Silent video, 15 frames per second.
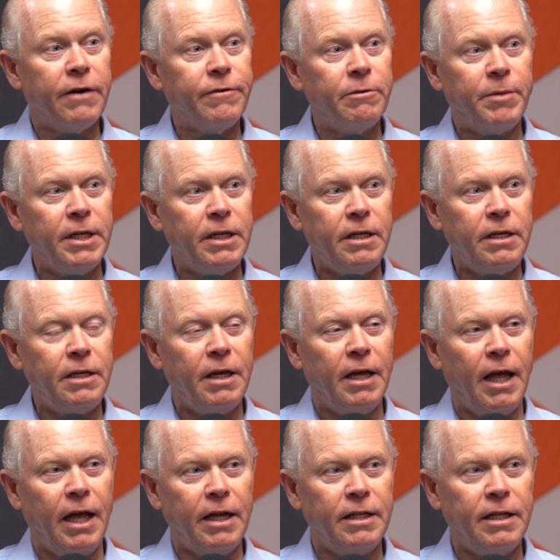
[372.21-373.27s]
everybody,
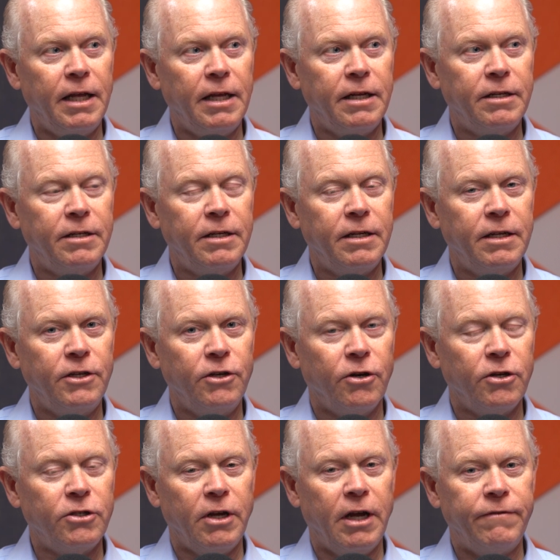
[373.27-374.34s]
and then you
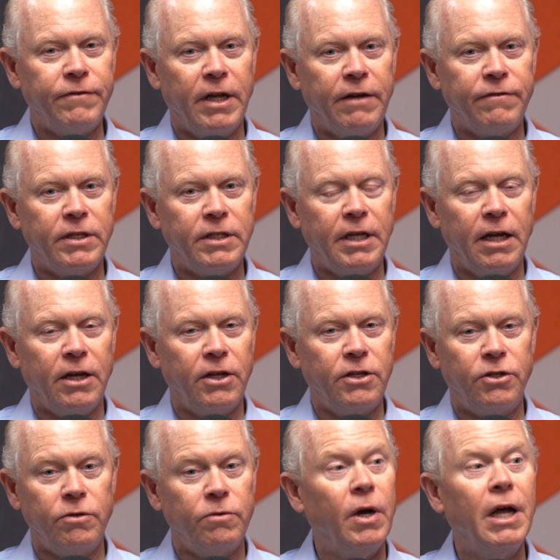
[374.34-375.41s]
also have to have the talent
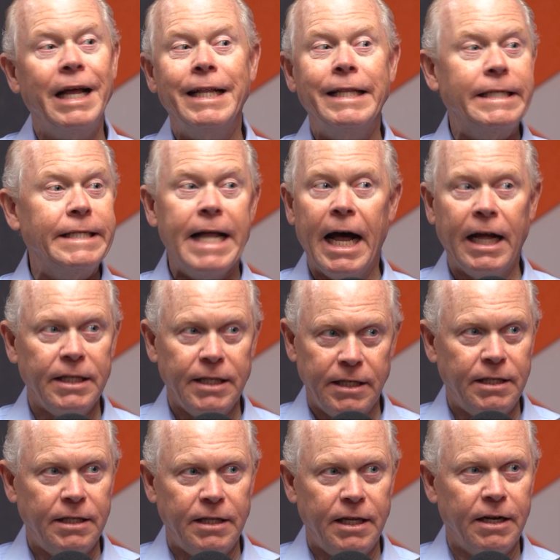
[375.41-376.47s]
to not
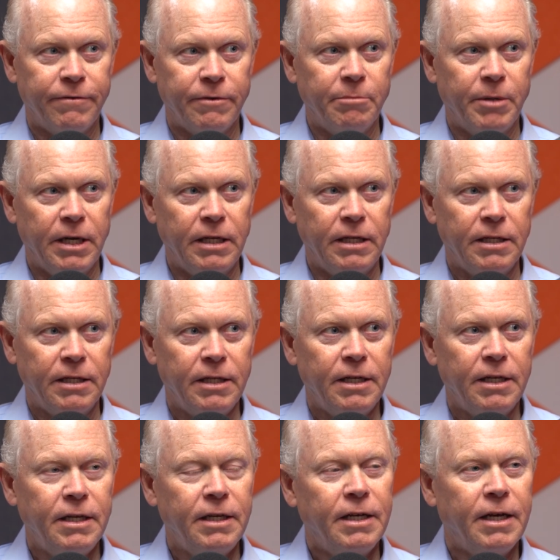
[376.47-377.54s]
listen to everybody,
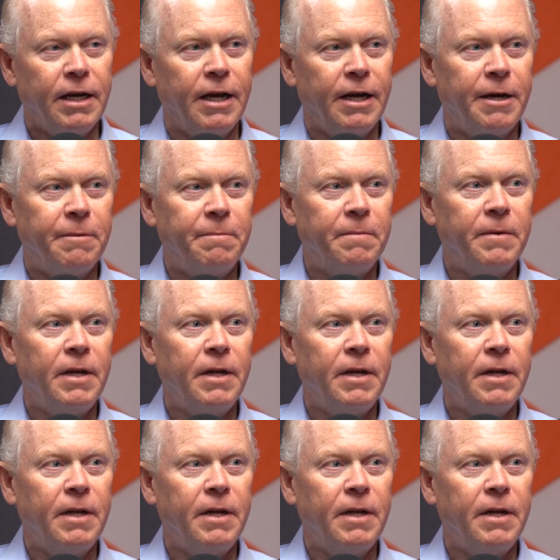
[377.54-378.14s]
so